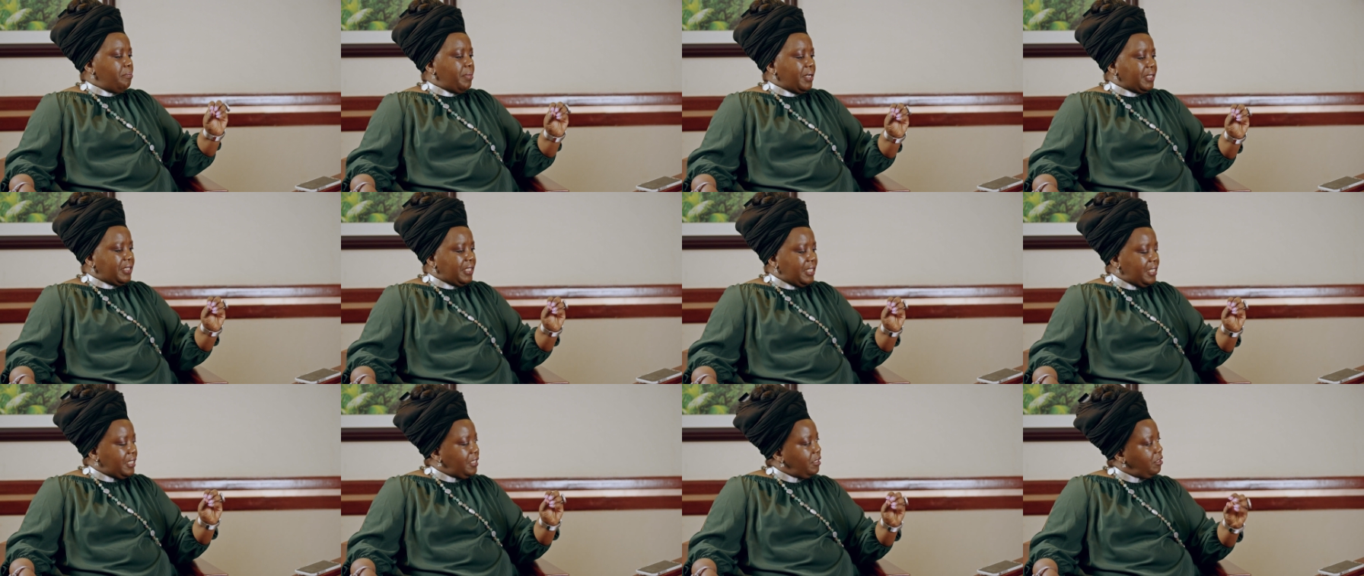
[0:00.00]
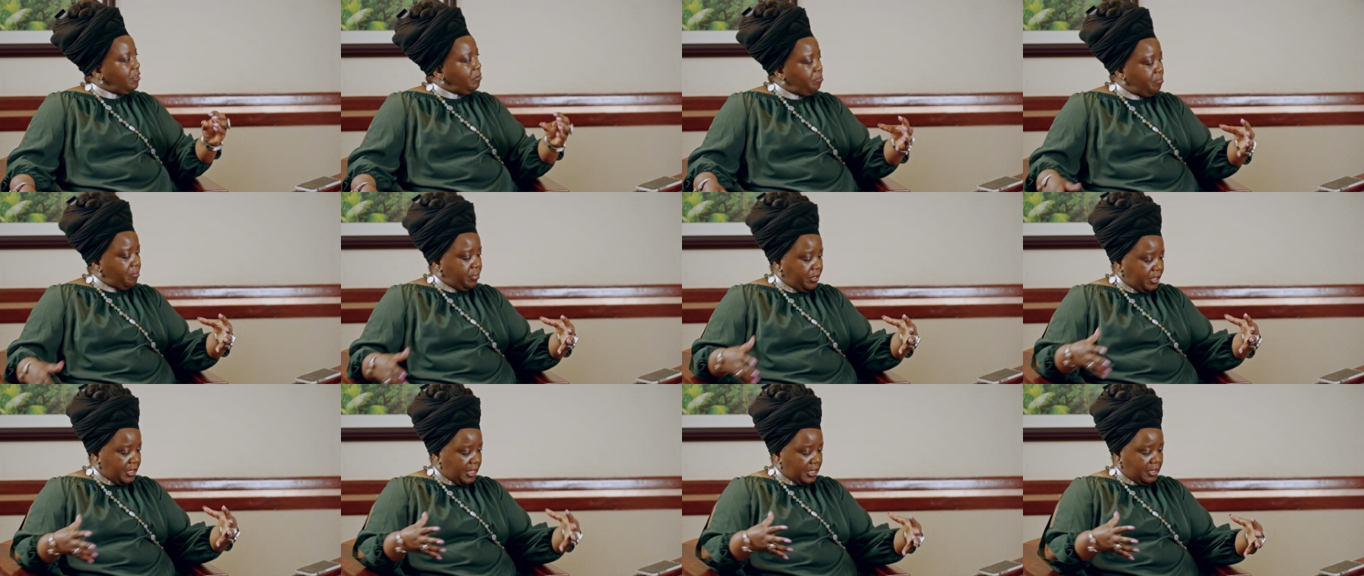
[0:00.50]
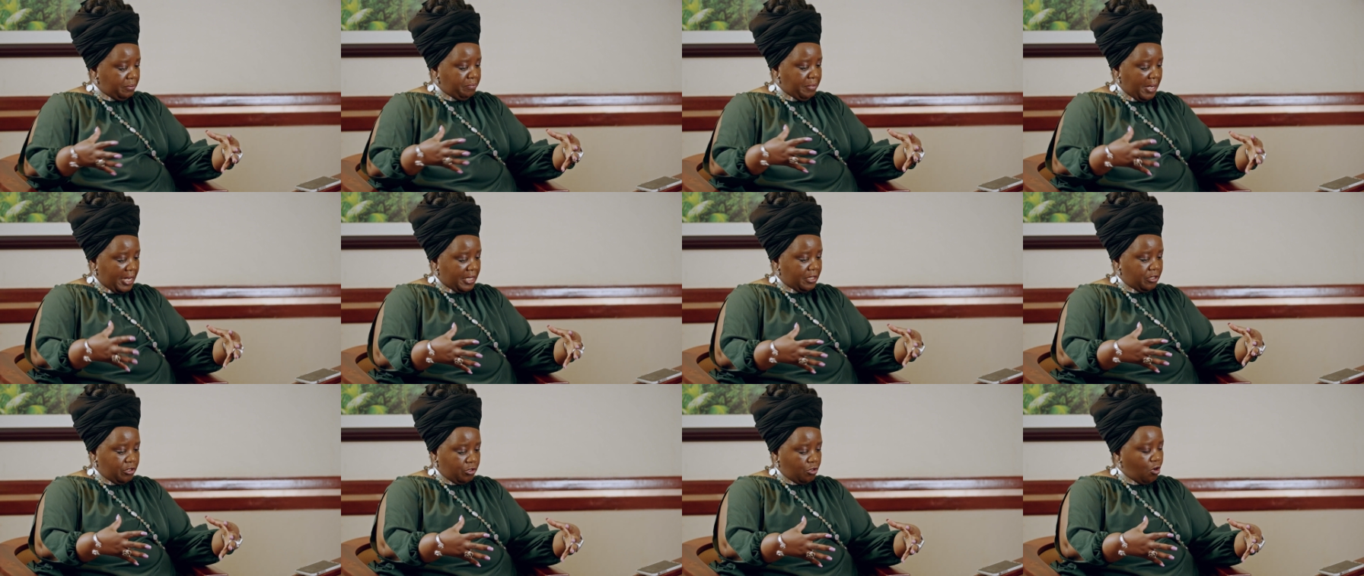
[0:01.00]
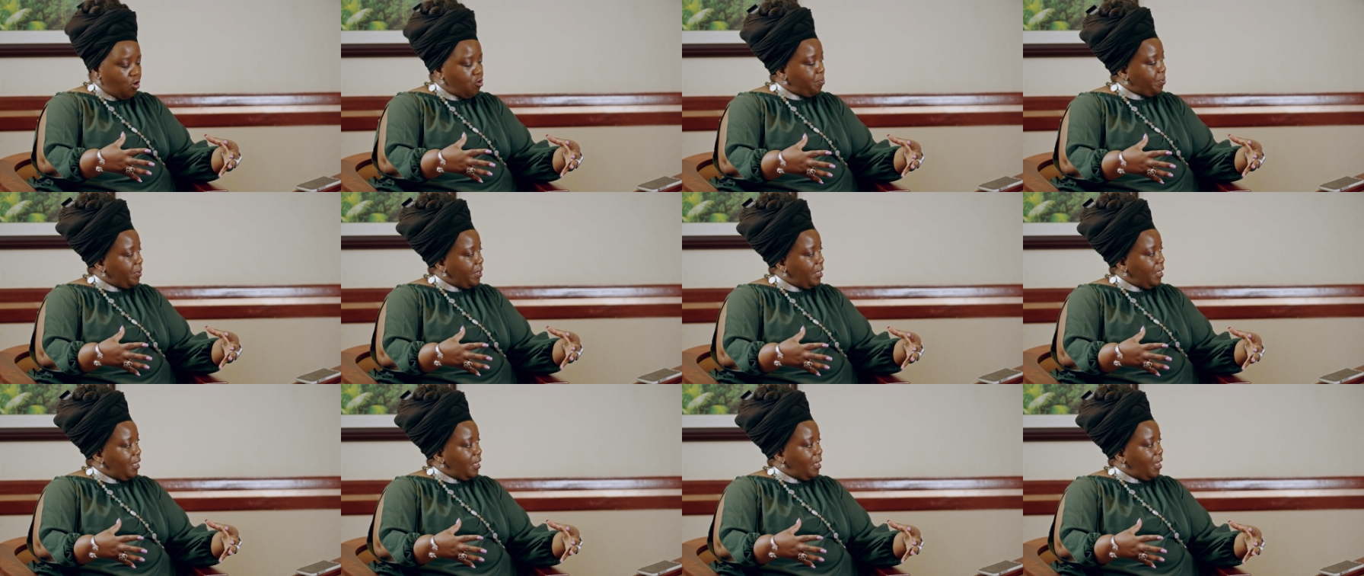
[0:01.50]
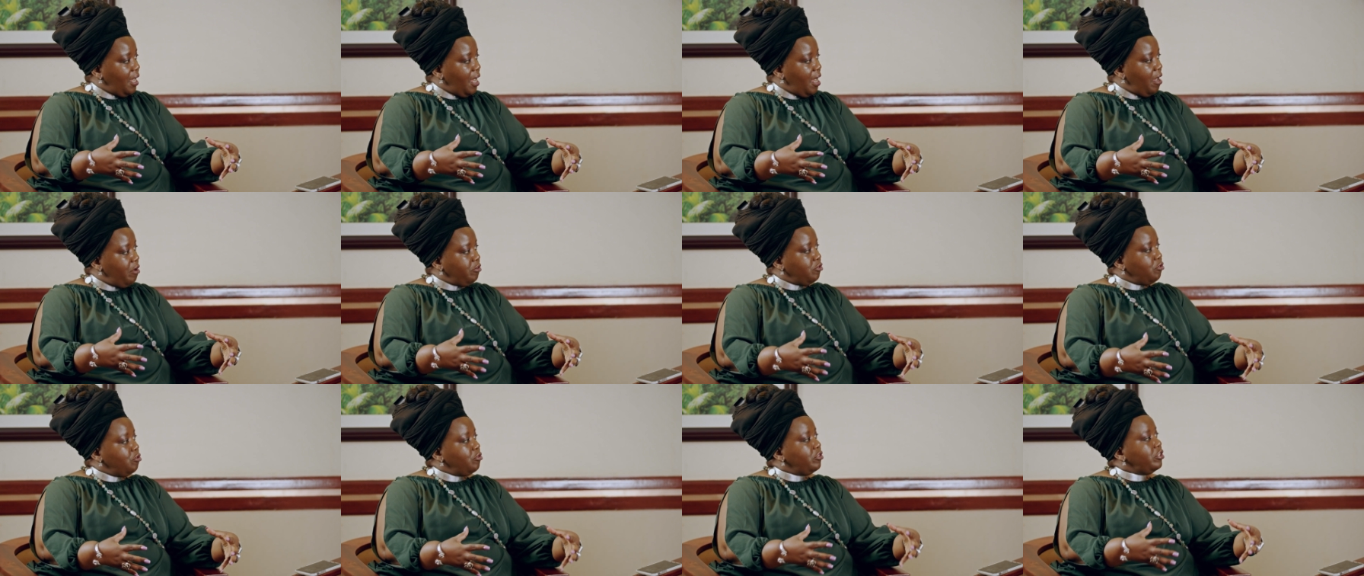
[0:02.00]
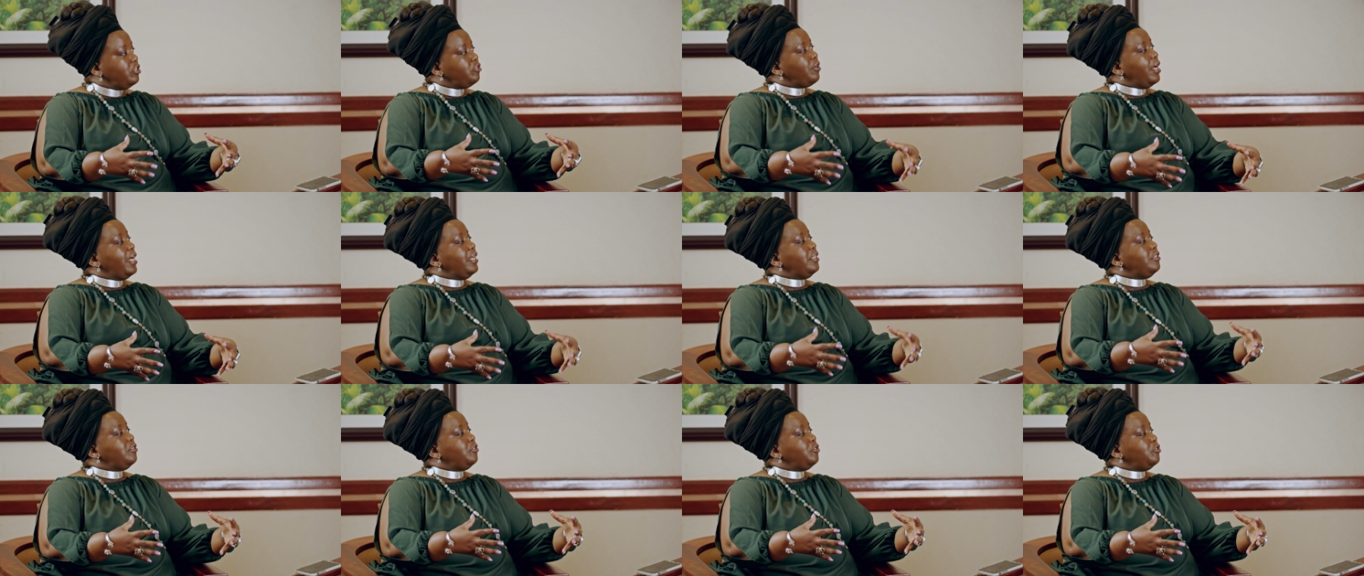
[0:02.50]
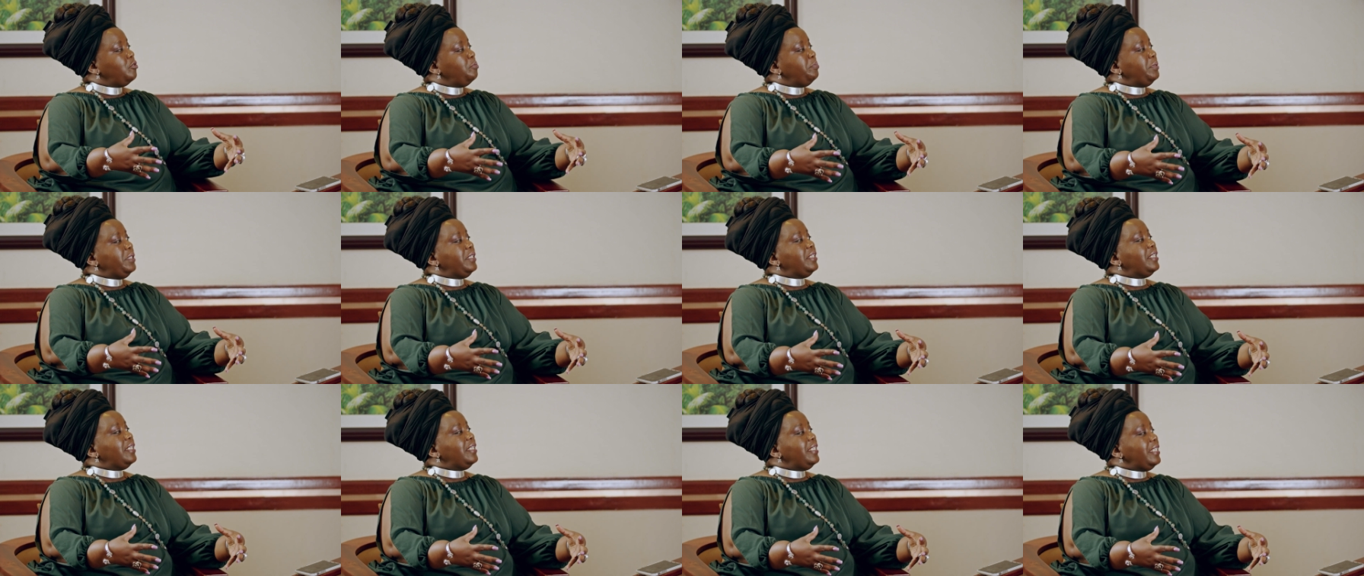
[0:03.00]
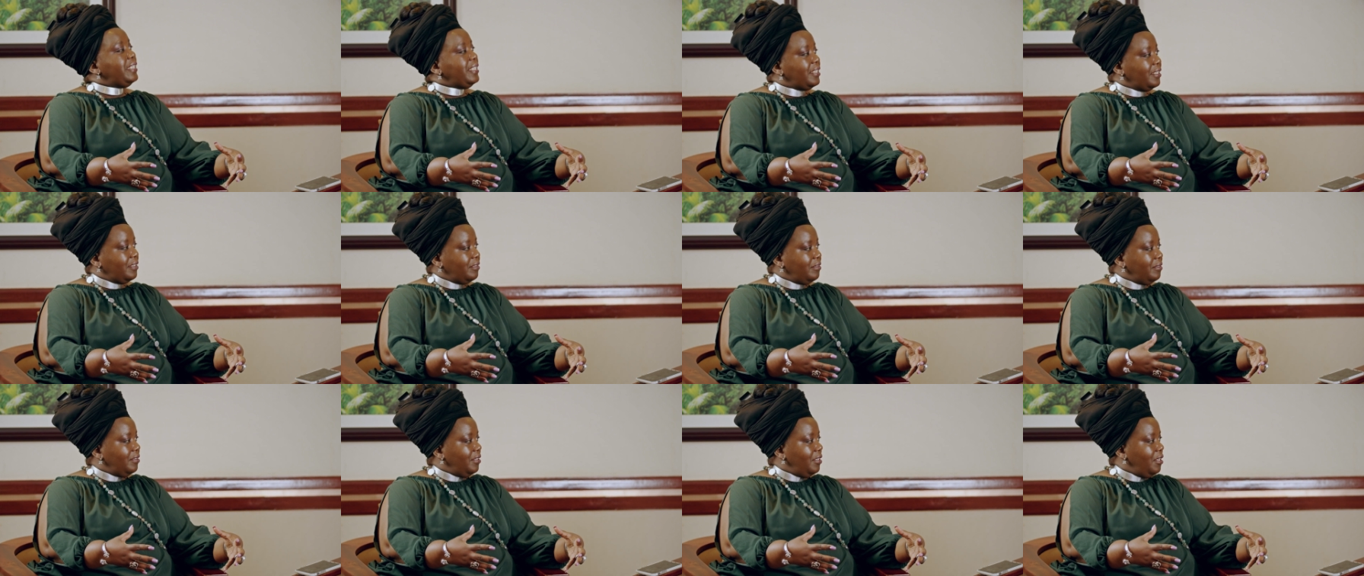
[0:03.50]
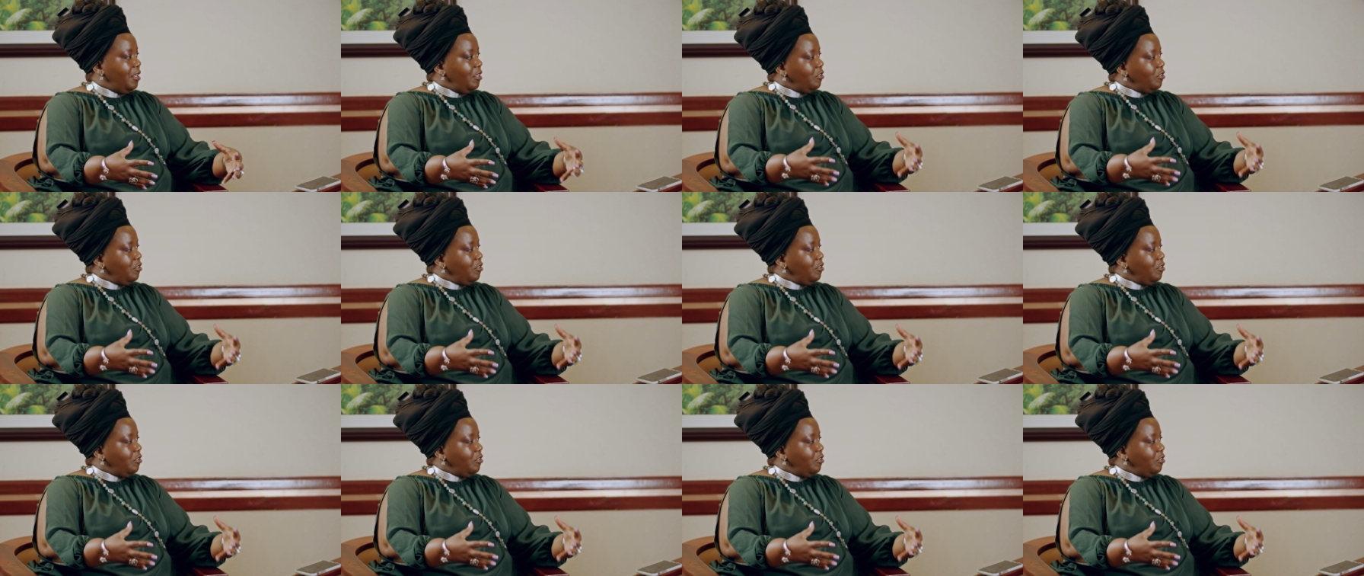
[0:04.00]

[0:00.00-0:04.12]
But in just my scope, I was always trying to be the leader.